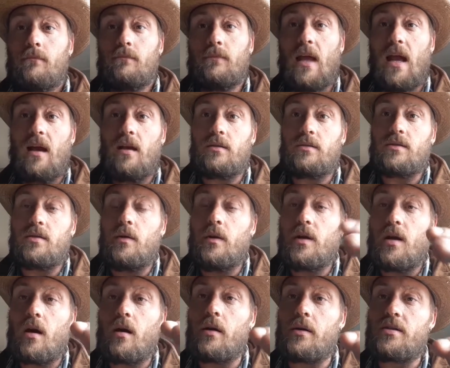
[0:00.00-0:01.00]
Now, to
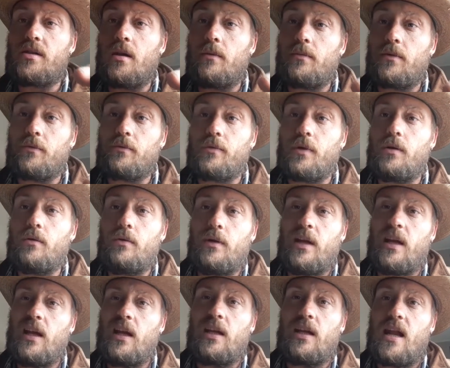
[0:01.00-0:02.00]
encourage them to root
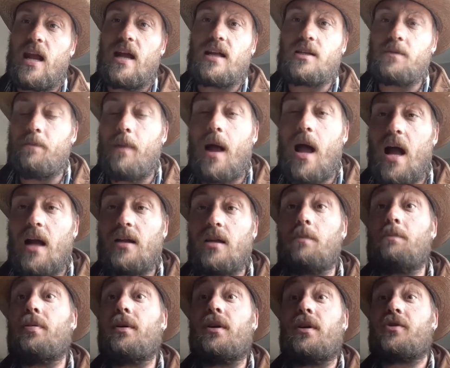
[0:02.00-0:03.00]
in that spot, you
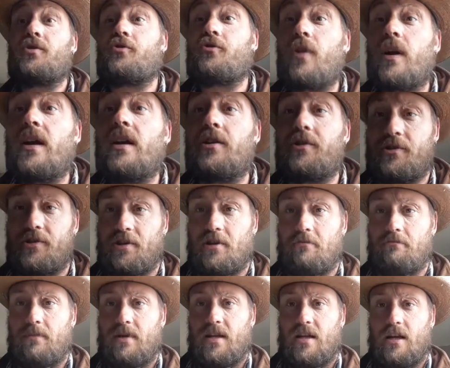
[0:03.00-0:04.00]
put a treat or
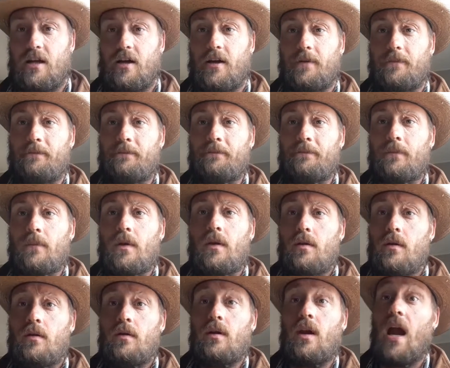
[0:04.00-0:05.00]
something in there.
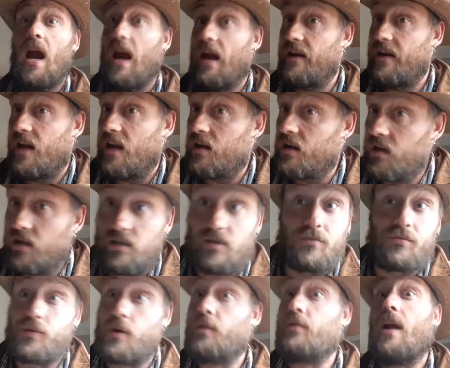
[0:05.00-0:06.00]
And they're going to
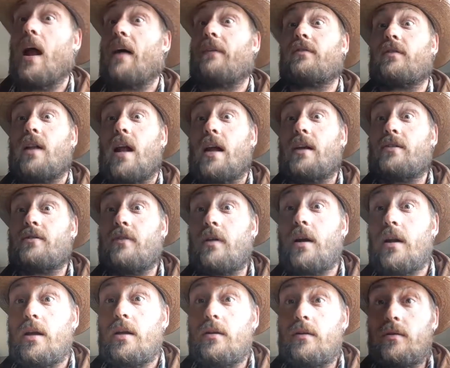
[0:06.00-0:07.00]
root after that
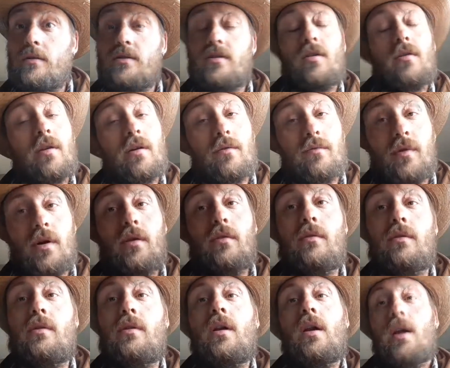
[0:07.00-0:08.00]
treat. So they're
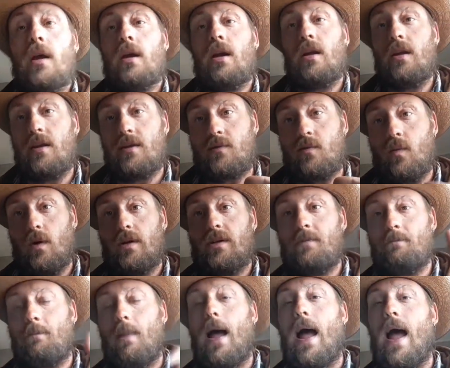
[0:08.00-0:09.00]
rooting in this one
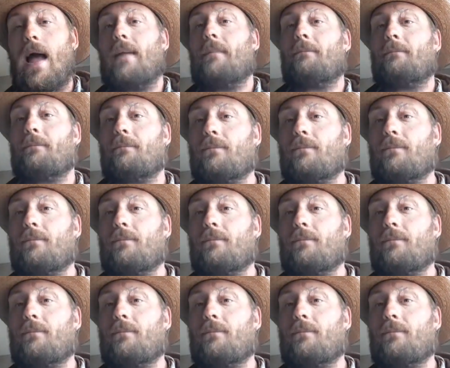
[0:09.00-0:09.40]
spot.